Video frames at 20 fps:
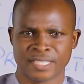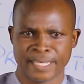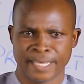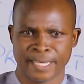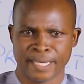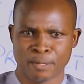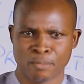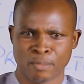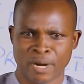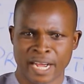
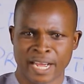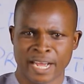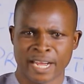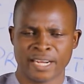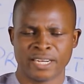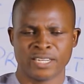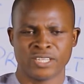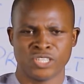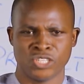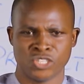
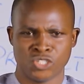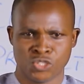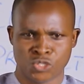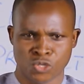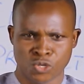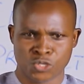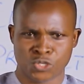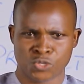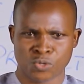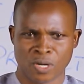Nehemiah
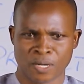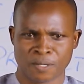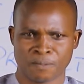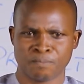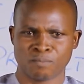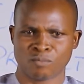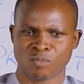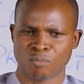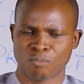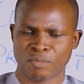Joshua.
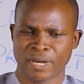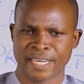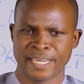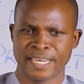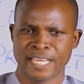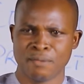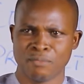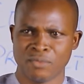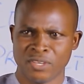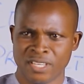My
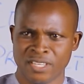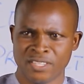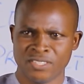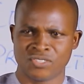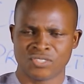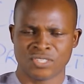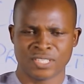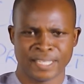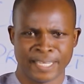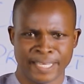name
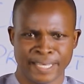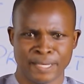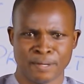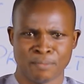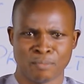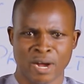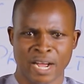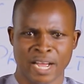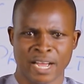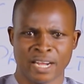is
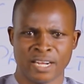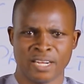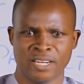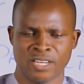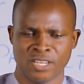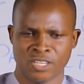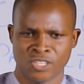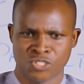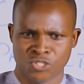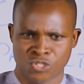Nehemiah
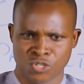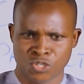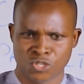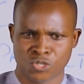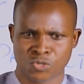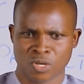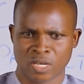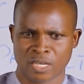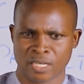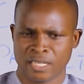
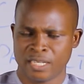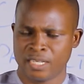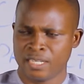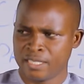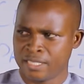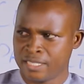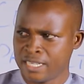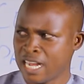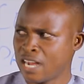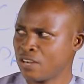Joshua.
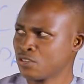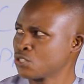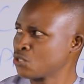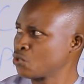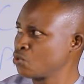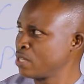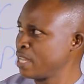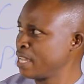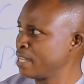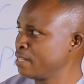Now,
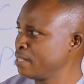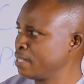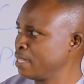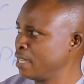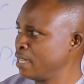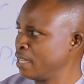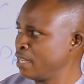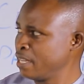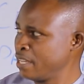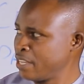students,
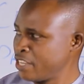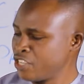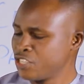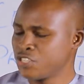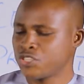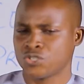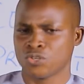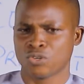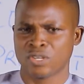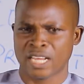
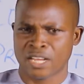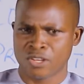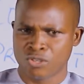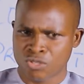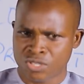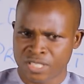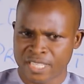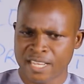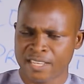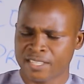ensure that
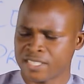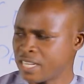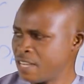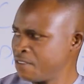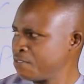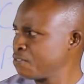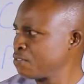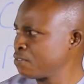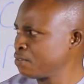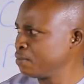you stay
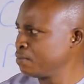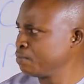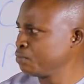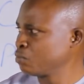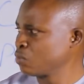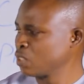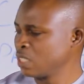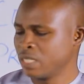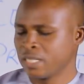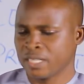safe,
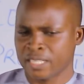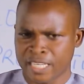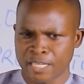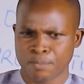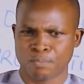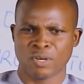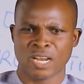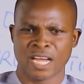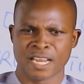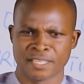
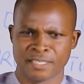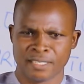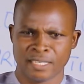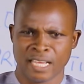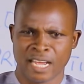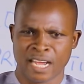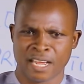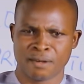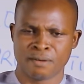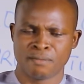keep learning,
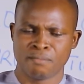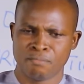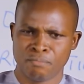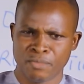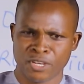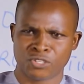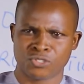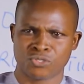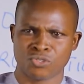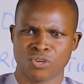and
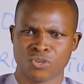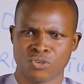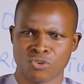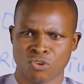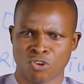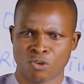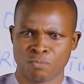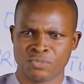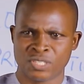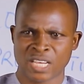make sure
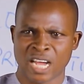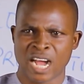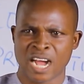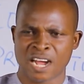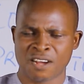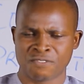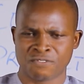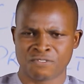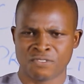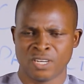you
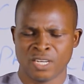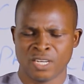observe